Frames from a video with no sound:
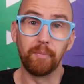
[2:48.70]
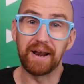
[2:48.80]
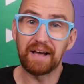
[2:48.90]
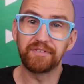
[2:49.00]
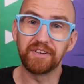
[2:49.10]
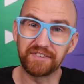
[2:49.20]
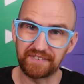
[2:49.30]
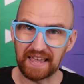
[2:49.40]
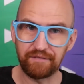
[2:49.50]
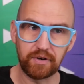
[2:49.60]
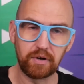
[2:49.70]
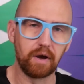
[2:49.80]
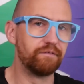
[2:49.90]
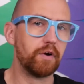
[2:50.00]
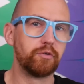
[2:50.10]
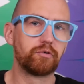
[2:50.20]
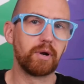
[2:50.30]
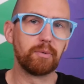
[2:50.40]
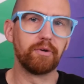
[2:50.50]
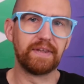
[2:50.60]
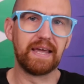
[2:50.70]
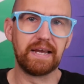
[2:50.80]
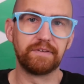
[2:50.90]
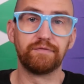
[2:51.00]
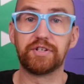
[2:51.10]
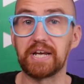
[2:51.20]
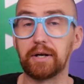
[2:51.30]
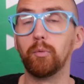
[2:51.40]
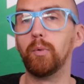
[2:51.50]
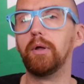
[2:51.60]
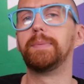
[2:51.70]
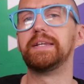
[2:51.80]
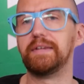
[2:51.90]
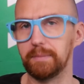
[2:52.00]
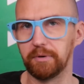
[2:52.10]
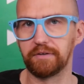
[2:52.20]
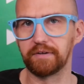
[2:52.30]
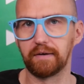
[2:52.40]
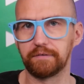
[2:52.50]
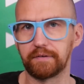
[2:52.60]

after 7 of those 21 days, the channel will be demonetized.